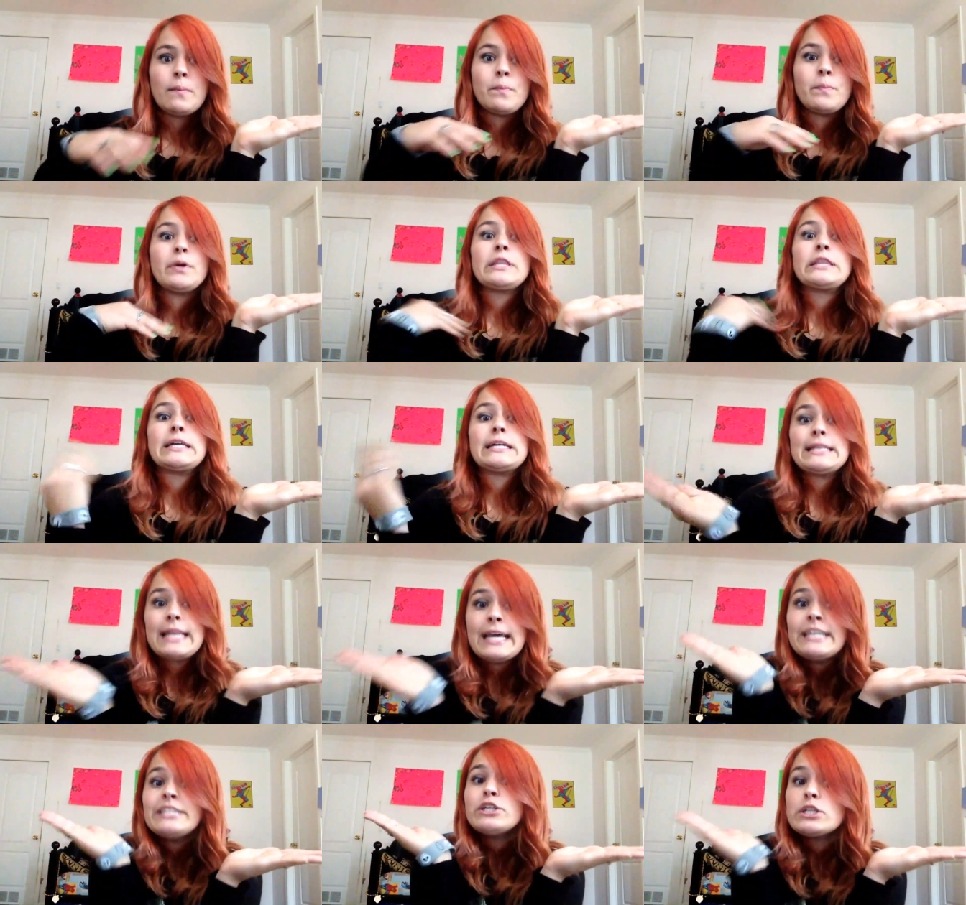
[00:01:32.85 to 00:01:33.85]
But the
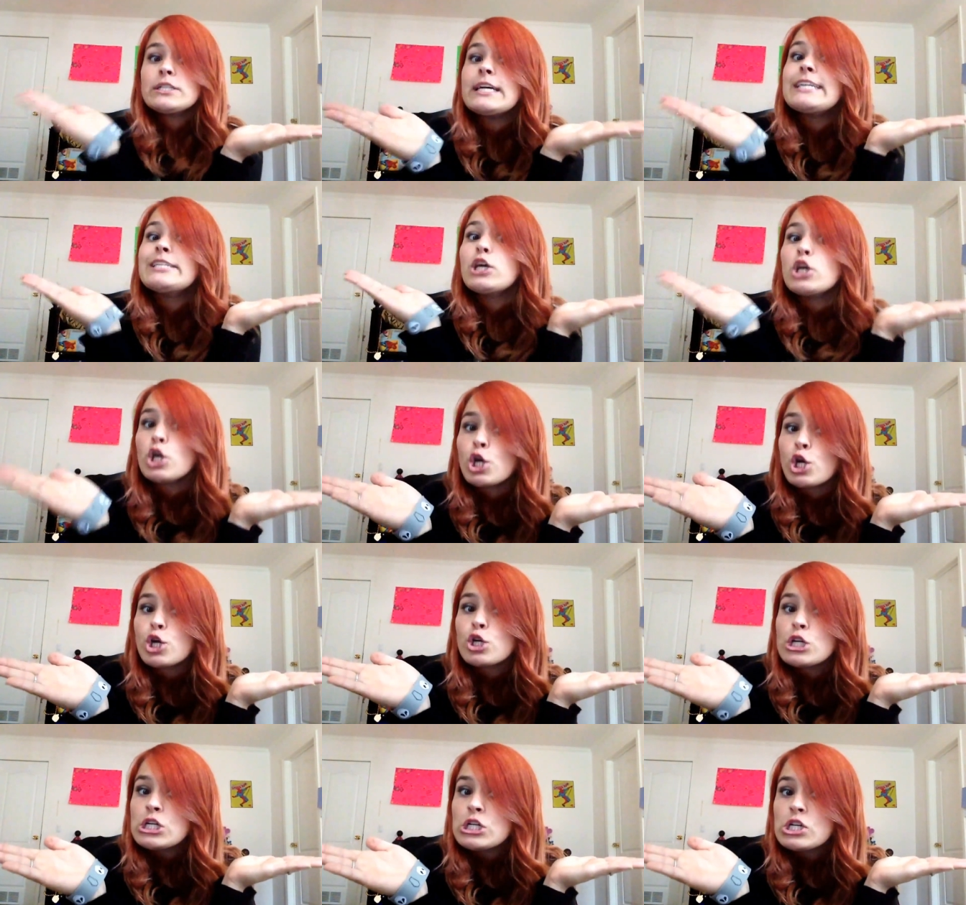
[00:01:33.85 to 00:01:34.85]
later, later